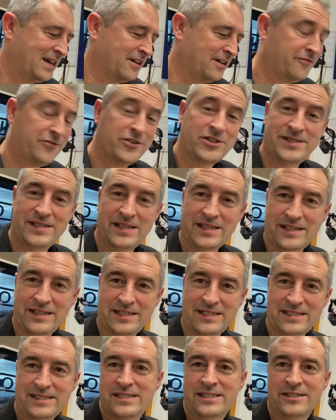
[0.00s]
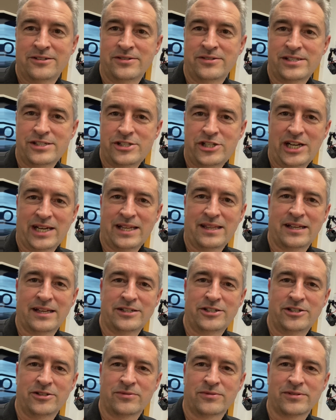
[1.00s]
First thing you need to do is check
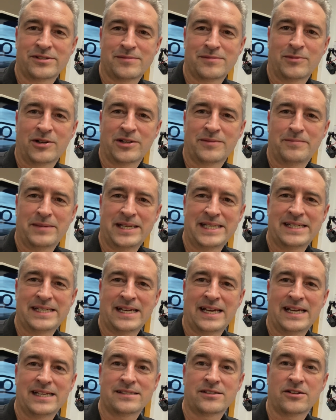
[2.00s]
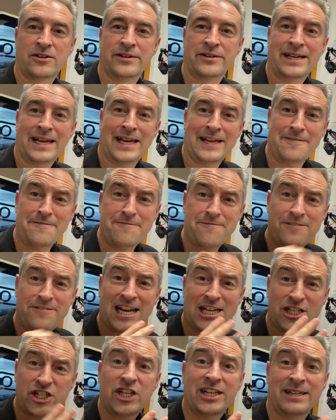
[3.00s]
that your smart meter has got a
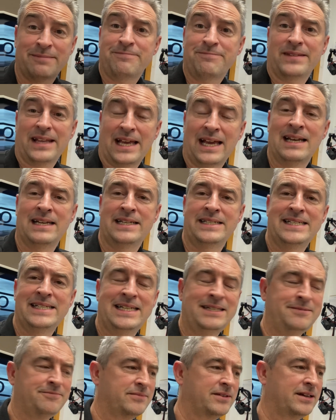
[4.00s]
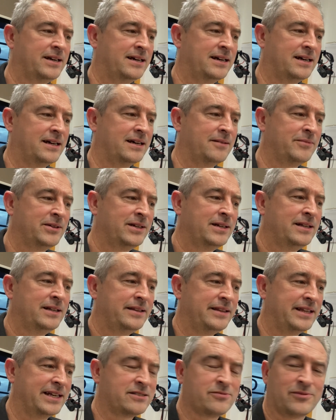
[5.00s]
flashing LED.
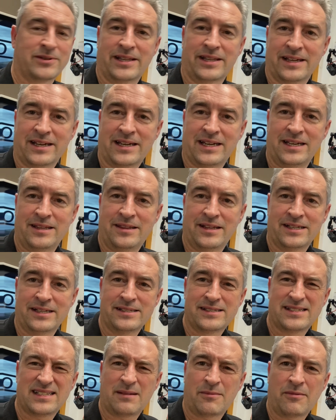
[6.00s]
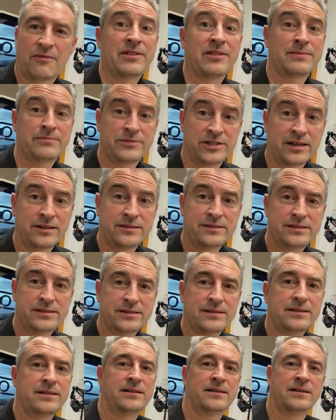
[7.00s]
That's one of the key things. Some of them don't,
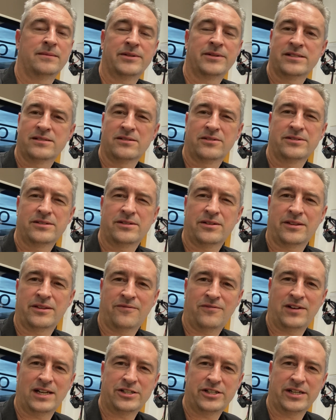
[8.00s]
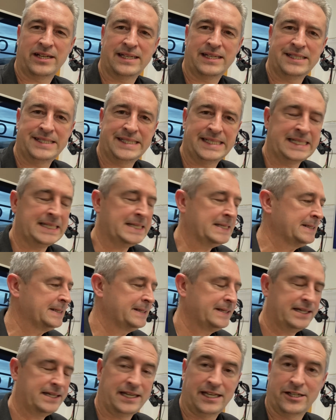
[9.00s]
but as long as you've got the flashing LED,
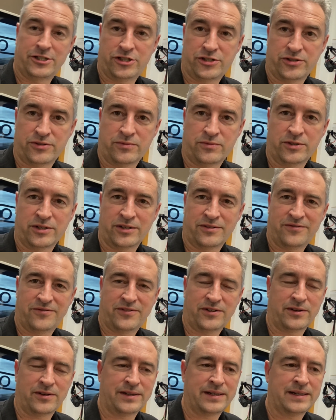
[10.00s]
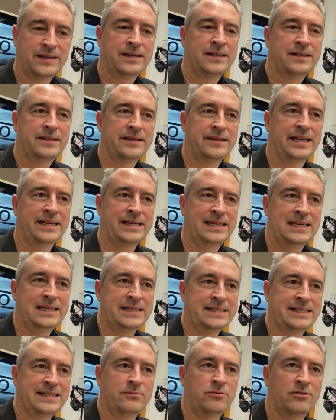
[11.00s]
it should work fine. That
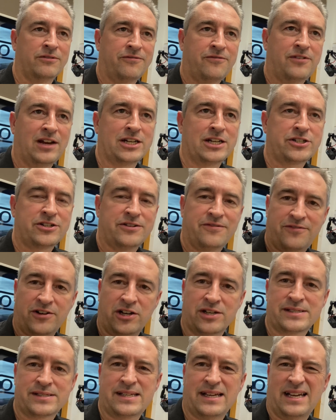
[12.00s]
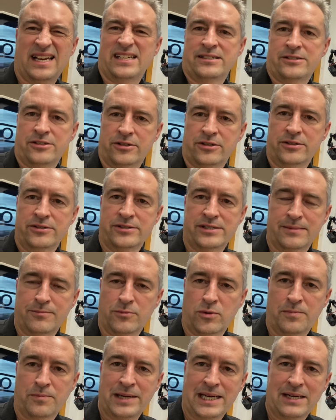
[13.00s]
LED will flash faster as you're using
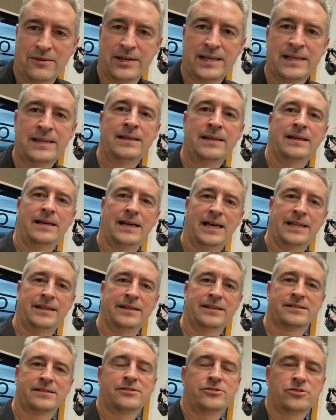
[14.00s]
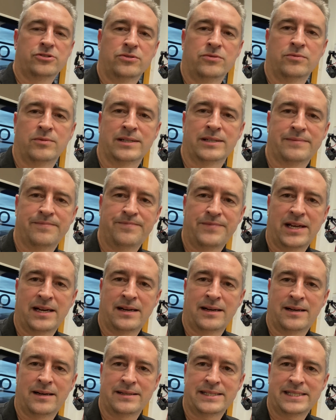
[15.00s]
more power, and this tool
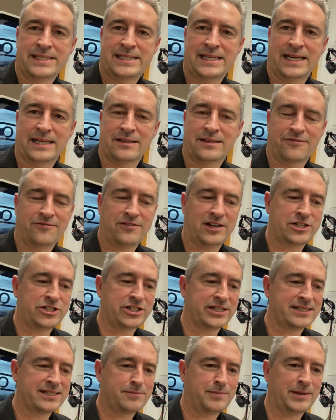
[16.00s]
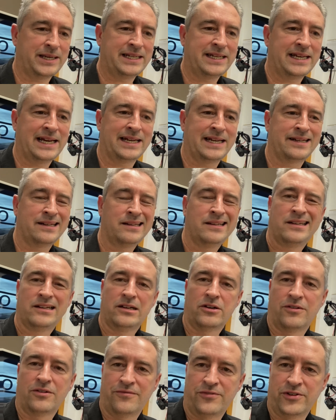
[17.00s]
will detect the flashing speed and
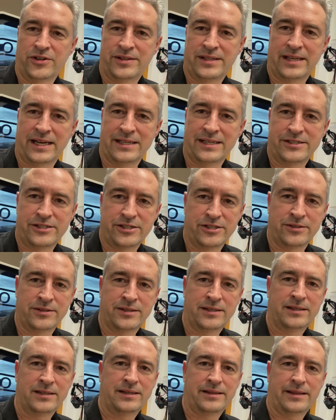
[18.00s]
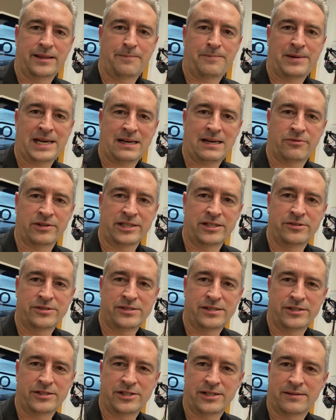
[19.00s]
convert that into the power
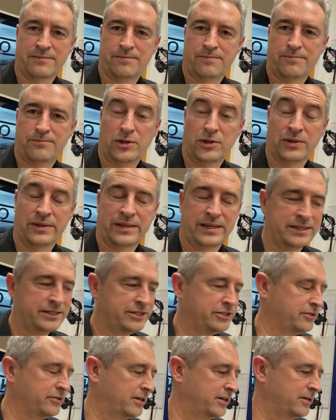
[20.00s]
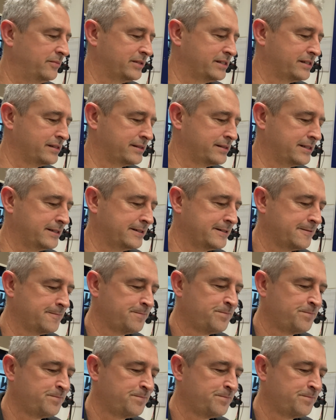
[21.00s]
usage and pull that into your Home Assistant.